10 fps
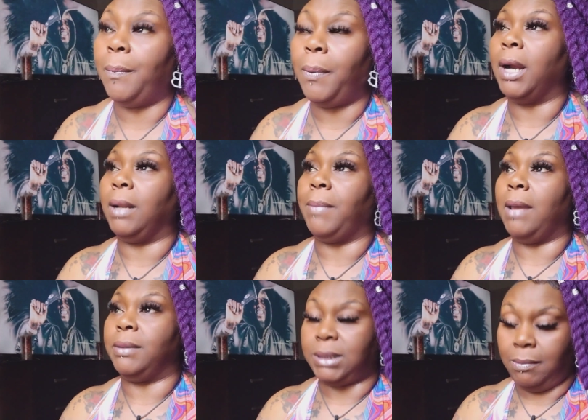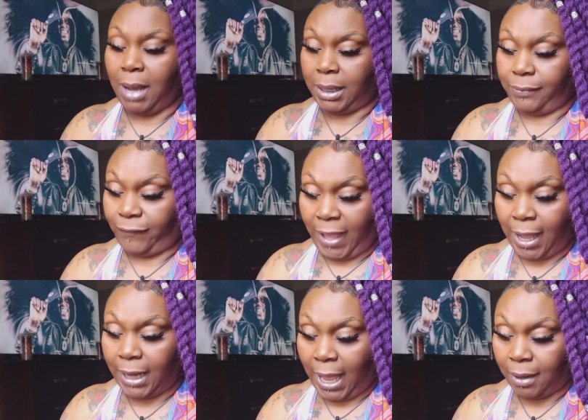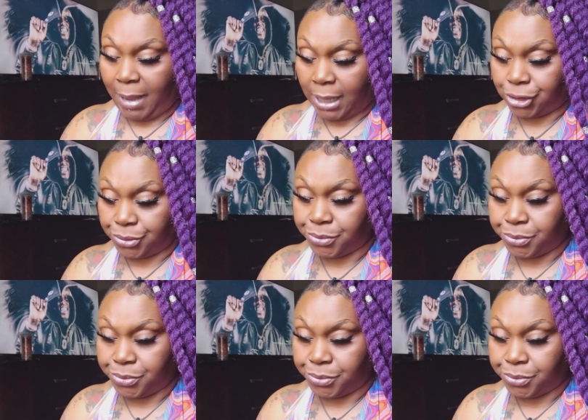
party, baby, somebody found out about you.